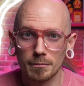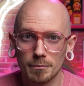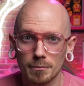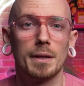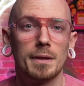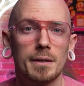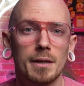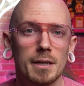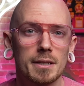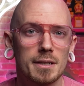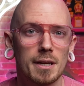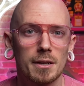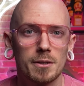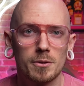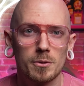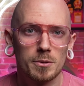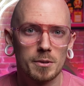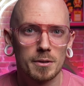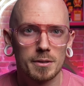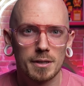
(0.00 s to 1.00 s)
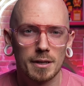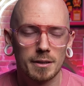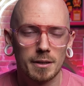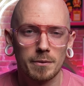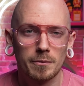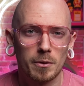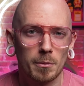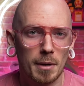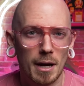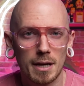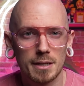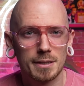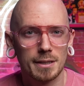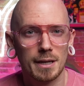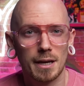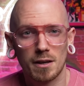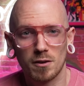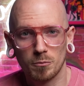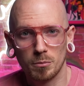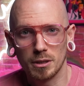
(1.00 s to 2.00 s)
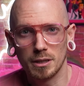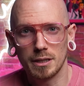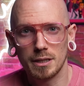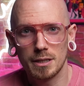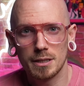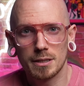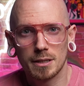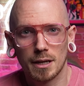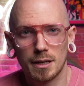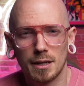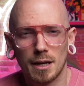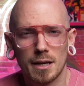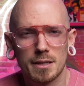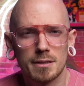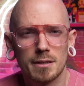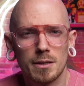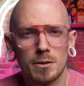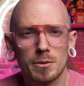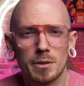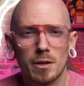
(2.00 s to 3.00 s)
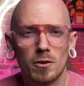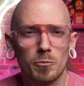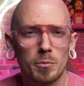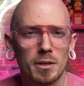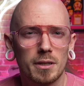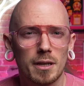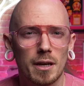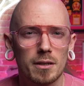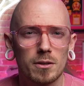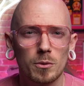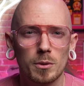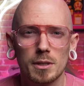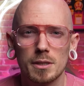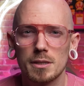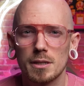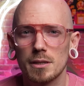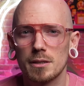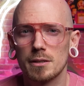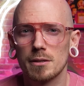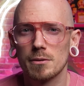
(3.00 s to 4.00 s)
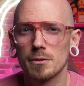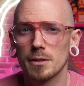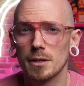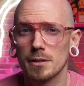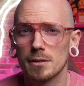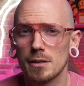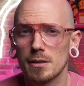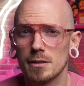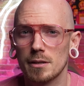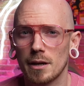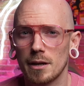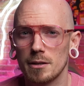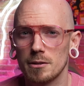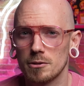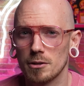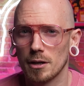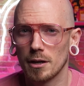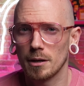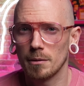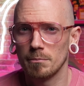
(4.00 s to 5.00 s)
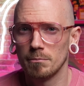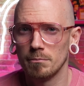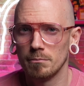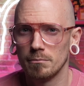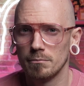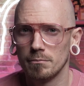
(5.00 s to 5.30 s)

All right, the next tattoos are sent in from Osni out of Belize, and Osni, you say you've been tattooing six years as a side job